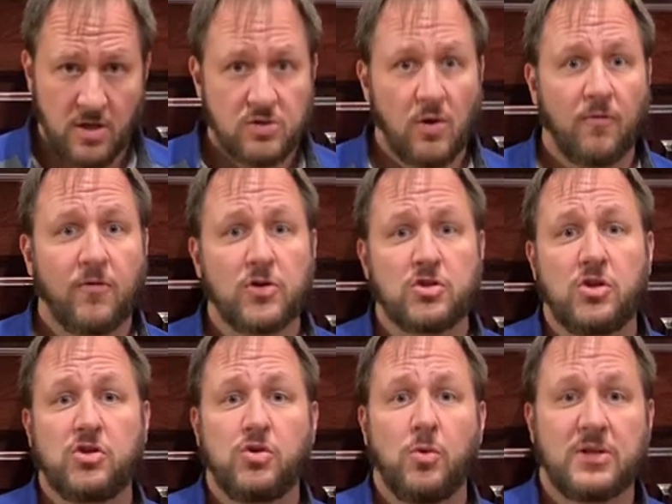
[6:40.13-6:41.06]
So at first
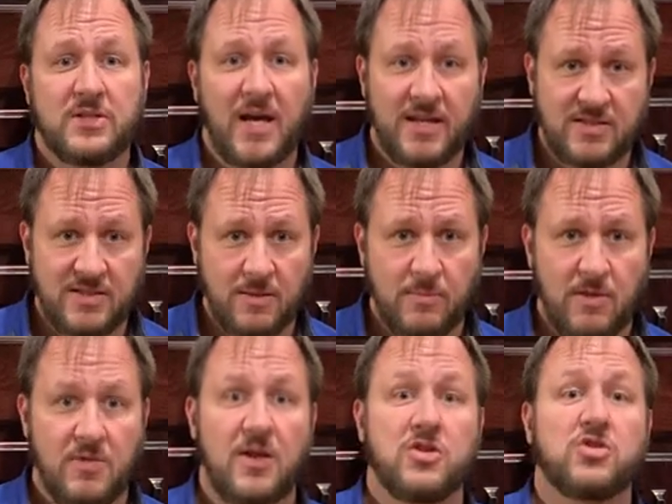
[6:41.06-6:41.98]
is to entice him,
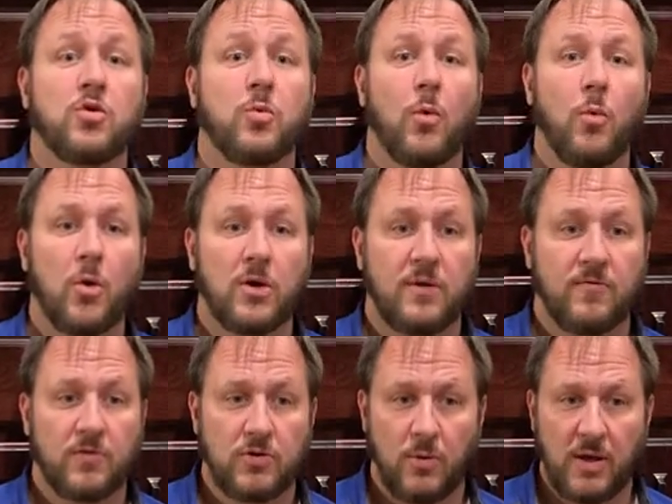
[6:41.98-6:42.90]
then it's to reward him
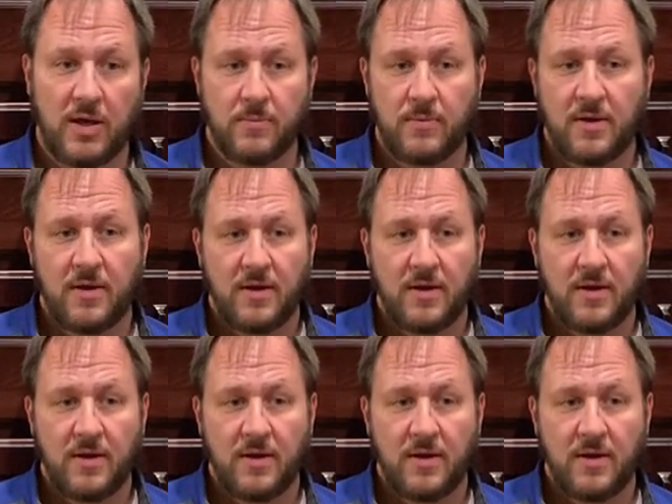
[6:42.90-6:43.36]
for doing it.